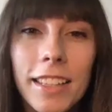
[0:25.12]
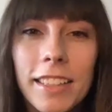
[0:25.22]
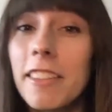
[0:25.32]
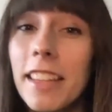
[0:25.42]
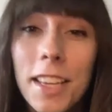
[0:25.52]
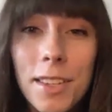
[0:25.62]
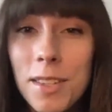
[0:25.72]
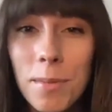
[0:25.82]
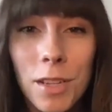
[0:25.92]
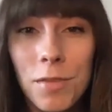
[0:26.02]
Well, thank you
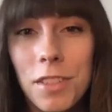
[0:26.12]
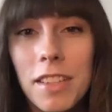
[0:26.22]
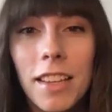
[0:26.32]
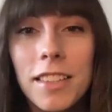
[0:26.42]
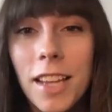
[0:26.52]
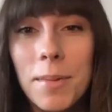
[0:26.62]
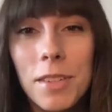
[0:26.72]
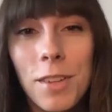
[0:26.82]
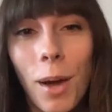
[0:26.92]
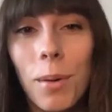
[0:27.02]
so much for taking the time to
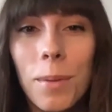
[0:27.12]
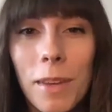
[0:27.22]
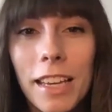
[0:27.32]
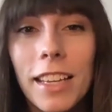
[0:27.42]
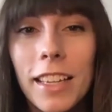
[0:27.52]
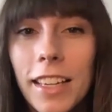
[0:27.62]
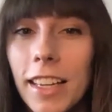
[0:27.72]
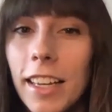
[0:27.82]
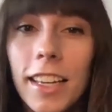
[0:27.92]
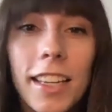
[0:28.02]
chat with me.
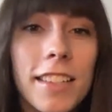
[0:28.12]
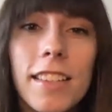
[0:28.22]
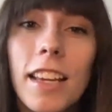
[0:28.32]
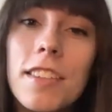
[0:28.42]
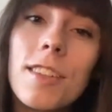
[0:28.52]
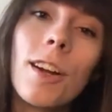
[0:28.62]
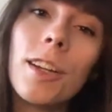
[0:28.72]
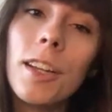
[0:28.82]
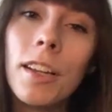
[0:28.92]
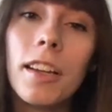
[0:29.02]
And to get
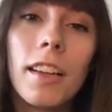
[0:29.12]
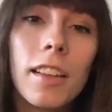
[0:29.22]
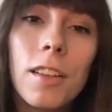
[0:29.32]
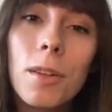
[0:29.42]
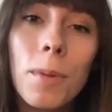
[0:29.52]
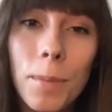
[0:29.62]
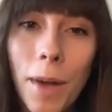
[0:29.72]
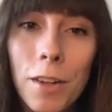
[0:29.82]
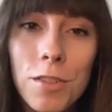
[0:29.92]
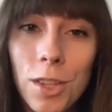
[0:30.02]
started, a little bit
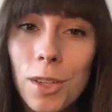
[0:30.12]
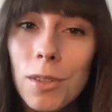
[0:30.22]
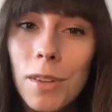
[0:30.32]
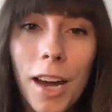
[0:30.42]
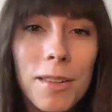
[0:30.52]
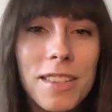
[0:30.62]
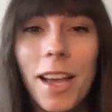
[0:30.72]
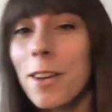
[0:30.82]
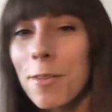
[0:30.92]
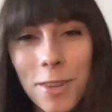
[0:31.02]
about you
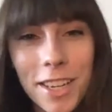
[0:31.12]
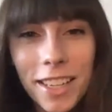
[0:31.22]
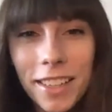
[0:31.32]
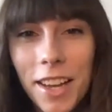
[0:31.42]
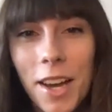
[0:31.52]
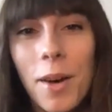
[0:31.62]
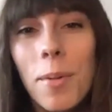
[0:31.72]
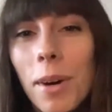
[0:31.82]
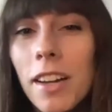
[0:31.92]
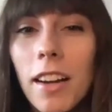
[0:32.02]
outside of work.
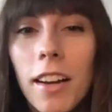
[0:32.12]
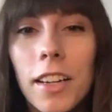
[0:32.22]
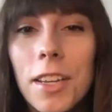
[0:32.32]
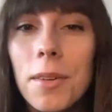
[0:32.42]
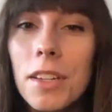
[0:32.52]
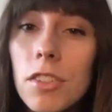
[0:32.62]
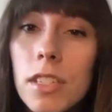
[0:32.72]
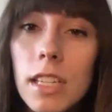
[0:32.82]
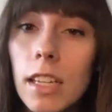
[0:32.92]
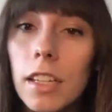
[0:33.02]
What are you
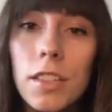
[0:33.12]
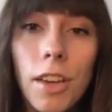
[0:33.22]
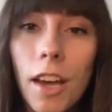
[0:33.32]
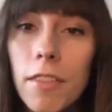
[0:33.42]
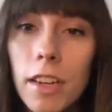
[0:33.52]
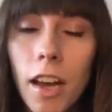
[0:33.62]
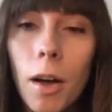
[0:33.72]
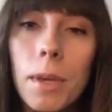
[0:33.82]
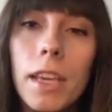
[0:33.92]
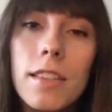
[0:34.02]
interested in? Do you have any
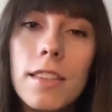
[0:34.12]
hobbies?